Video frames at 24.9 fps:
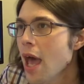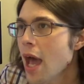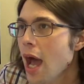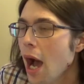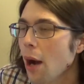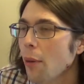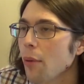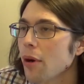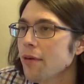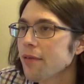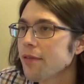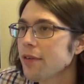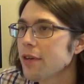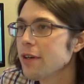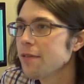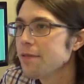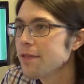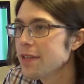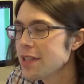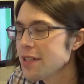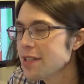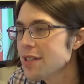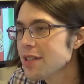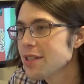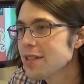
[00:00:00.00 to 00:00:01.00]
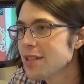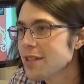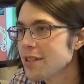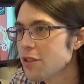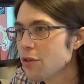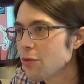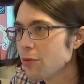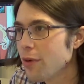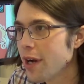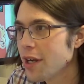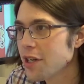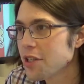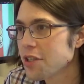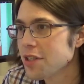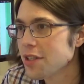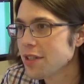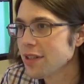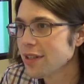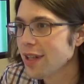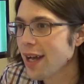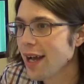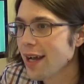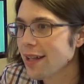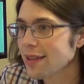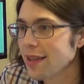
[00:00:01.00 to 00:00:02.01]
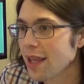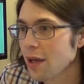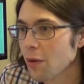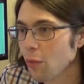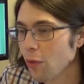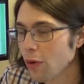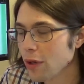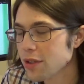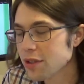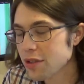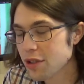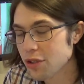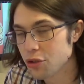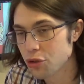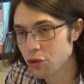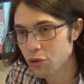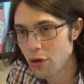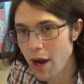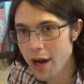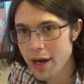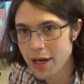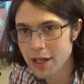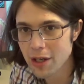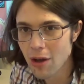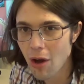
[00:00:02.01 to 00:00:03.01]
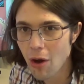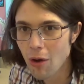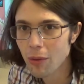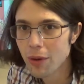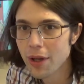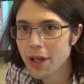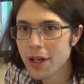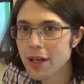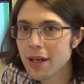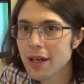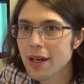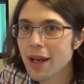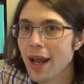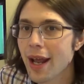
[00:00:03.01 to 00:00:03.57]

However, if this is the direction that they want to try to go in